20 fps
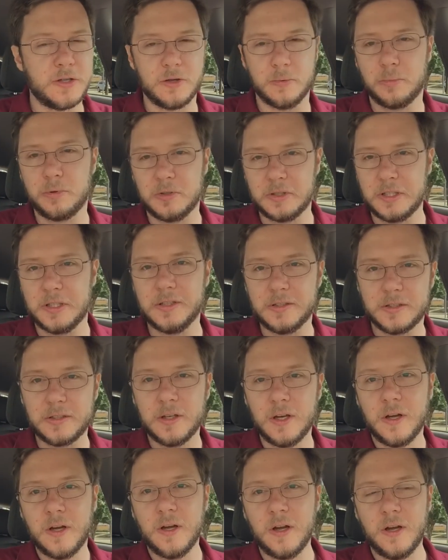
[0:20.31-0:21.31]
So please,
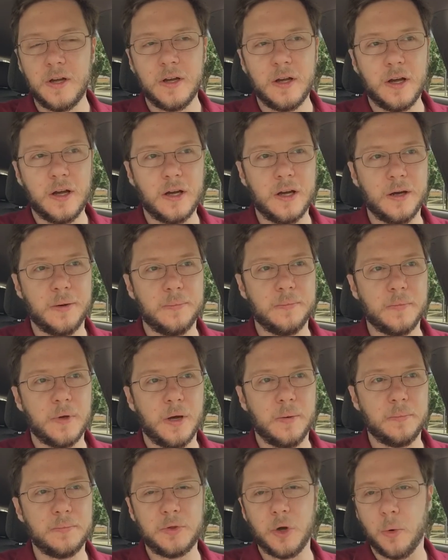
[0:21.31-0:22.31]
um,
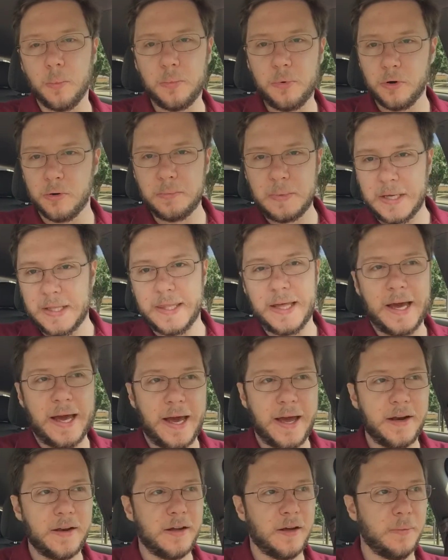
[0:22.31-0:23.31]
um, don't put me in the
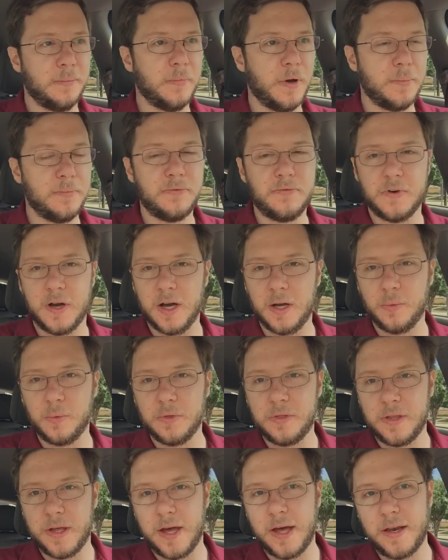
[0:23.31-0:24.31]
hat. I'm, I'm fine
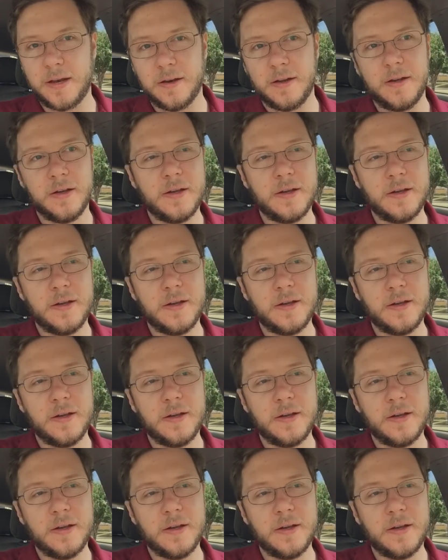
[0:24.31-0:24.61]
with that.